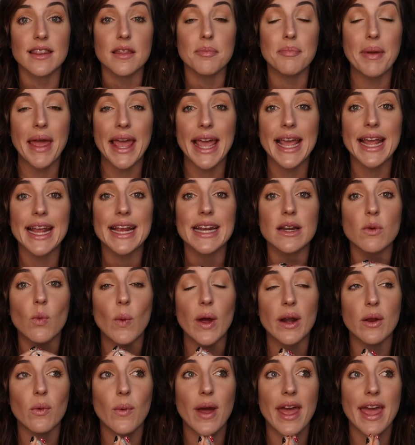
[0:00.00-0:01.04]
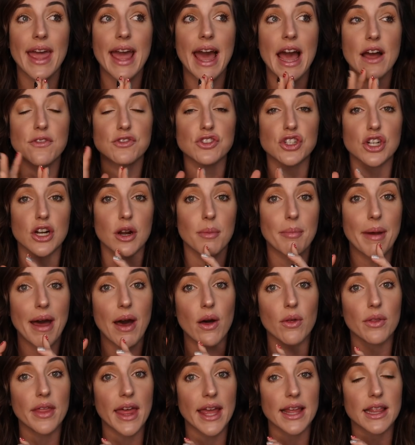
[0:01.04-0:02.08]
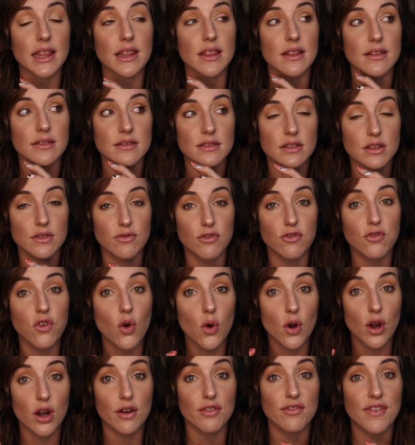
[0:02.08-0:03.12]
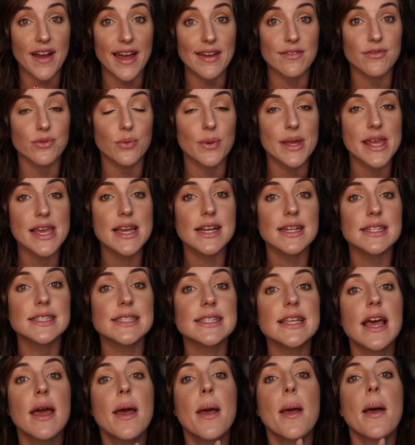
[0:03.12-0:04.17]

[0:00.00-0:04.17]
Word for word: The pain went away after about about like four or five weeks,